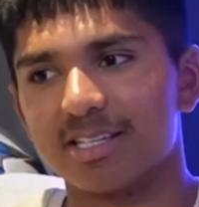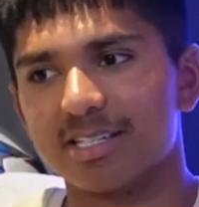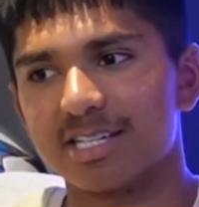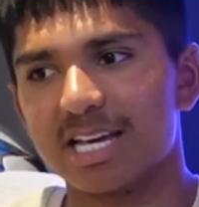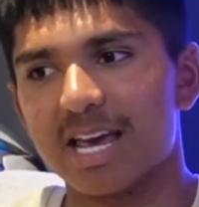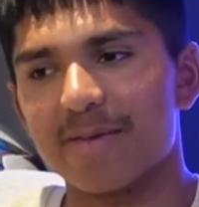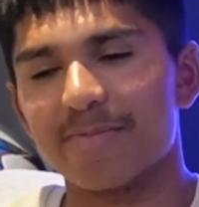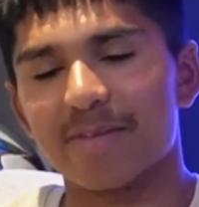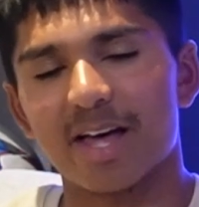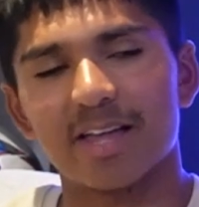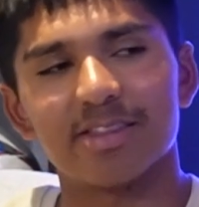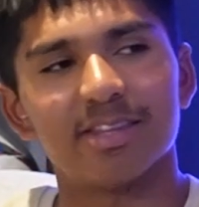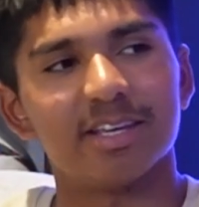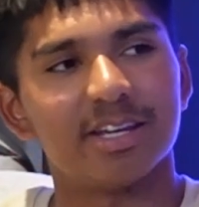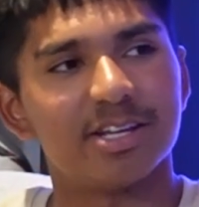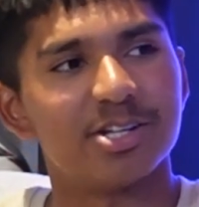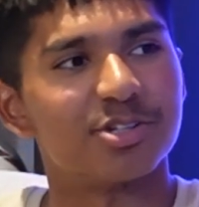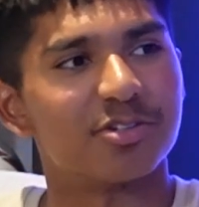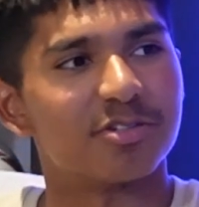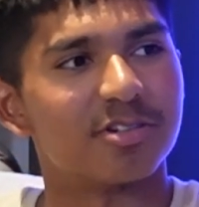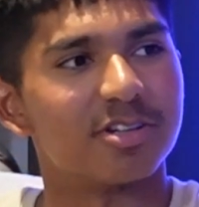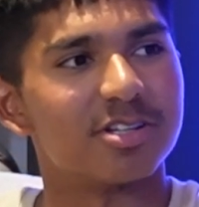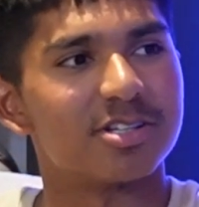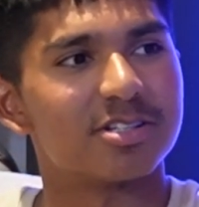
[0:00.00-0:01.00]
team that had the
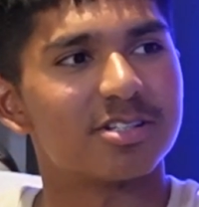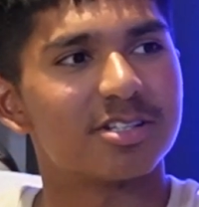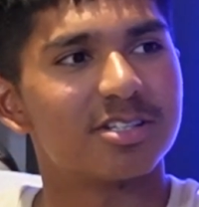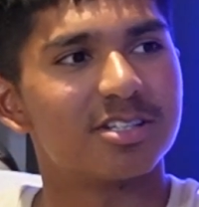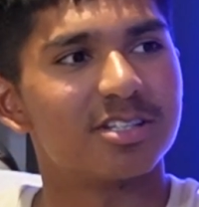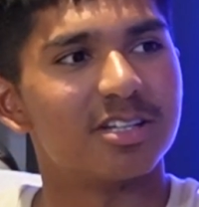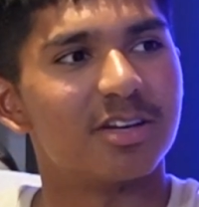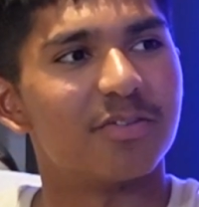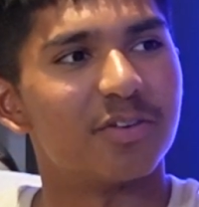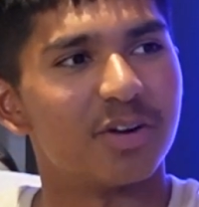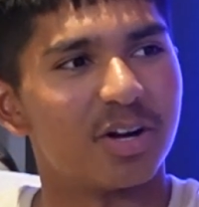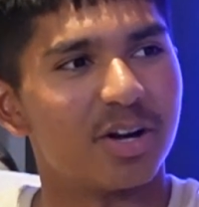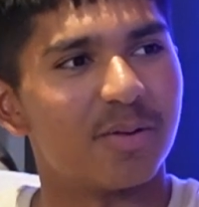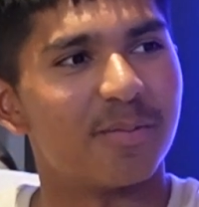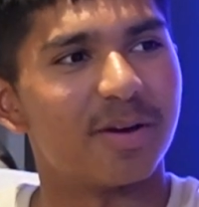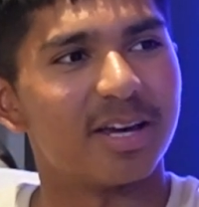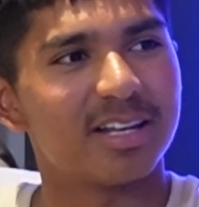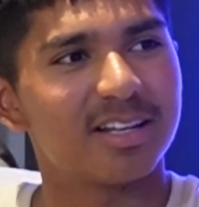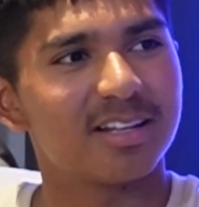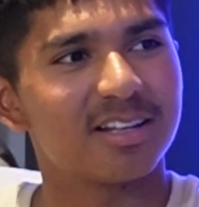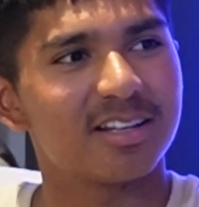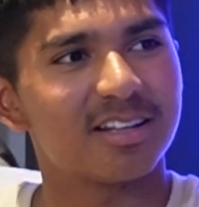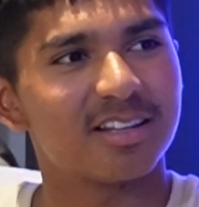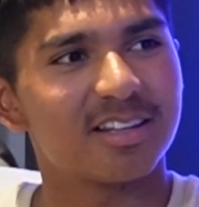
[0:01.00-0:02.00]
injuries, if you know what I mean.